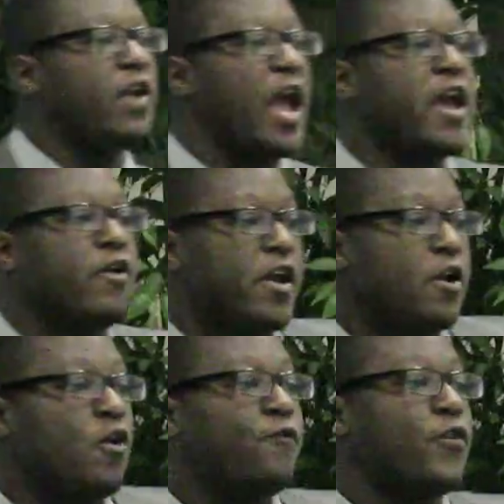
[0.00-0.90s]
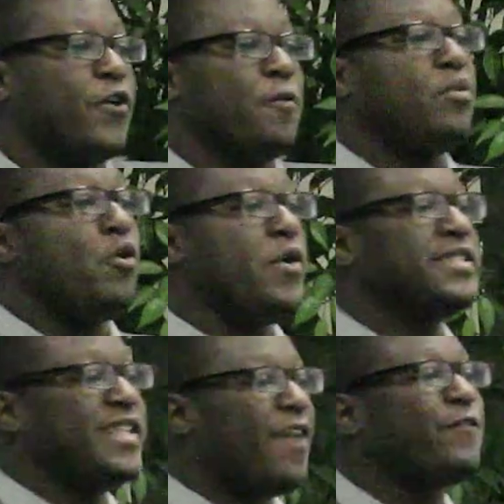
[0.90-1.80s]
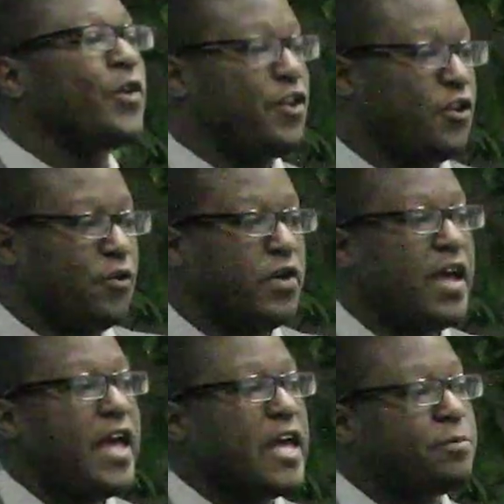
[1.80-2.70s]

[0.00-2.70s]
if your annual income for your employees, not for you,